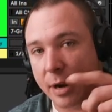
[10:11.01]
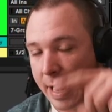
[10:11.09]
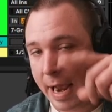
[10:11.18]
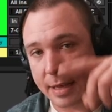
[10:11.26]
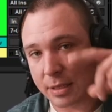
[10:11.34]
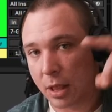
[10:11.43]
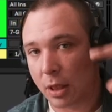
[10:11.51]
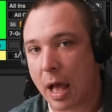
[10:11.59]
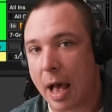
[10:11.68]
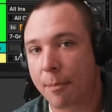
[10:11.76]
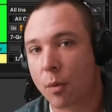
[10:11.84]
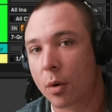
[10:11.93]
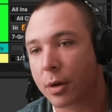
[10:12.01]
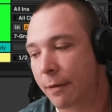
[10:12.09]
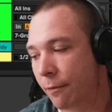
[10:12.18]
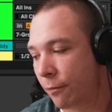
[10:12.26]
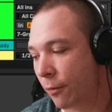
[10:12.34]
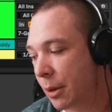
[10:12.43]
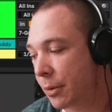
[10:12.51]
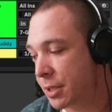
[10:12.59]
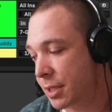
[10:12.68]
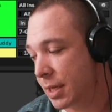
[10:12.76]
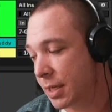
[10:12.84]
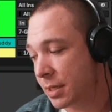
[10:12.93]
and it has a lot more different
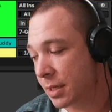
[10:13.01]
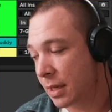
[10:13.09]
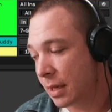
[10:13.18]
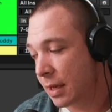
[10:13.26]
frequencies